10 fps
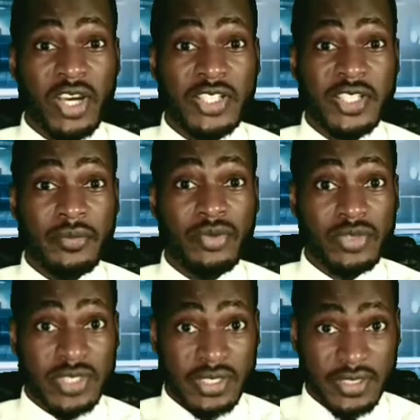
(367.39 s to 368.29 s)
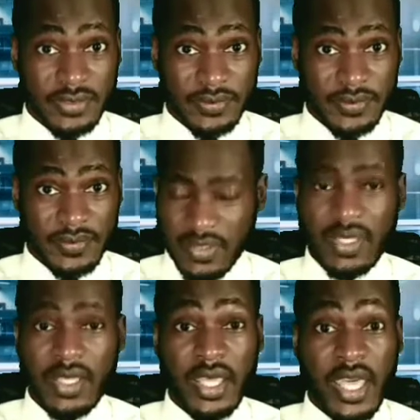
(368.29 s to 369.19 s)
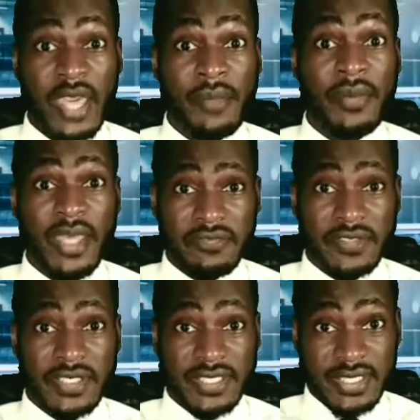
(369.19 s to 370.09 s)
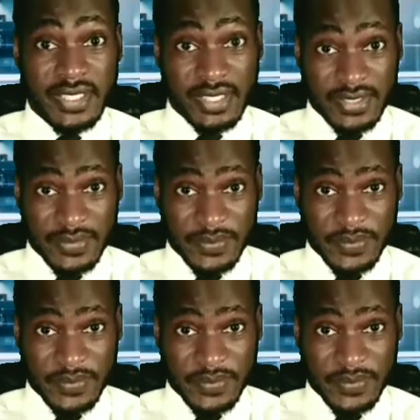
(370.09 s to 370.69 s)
Casamance, MFDC.